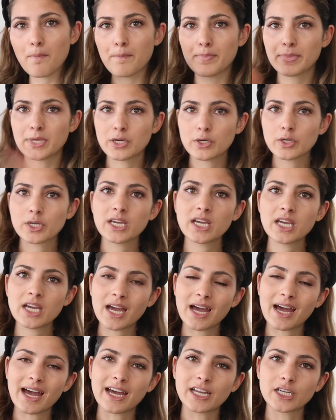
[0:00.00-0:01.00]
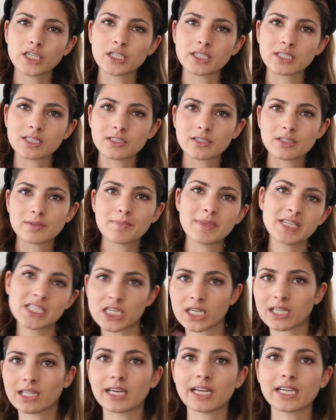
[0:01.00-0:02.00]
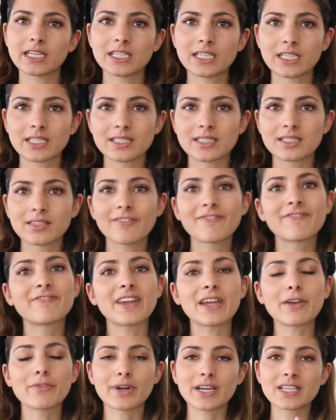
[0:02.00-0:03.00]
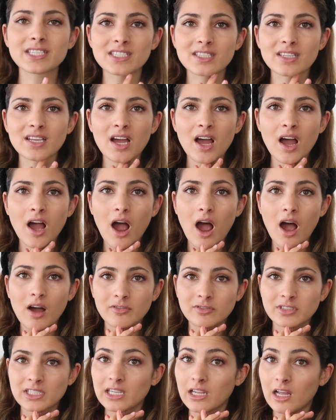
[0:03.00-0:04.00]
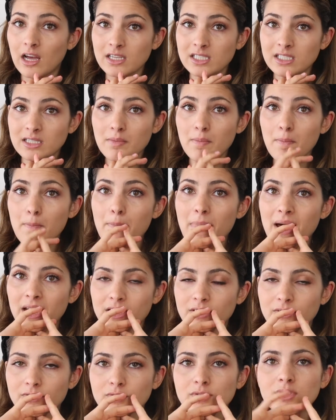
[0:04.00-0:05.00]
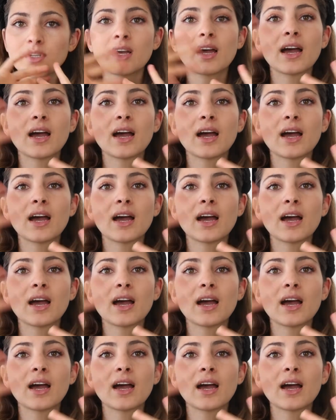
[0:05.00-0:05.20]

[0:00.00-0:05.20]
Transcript: beauty and just miscellaneous favorites of the last month.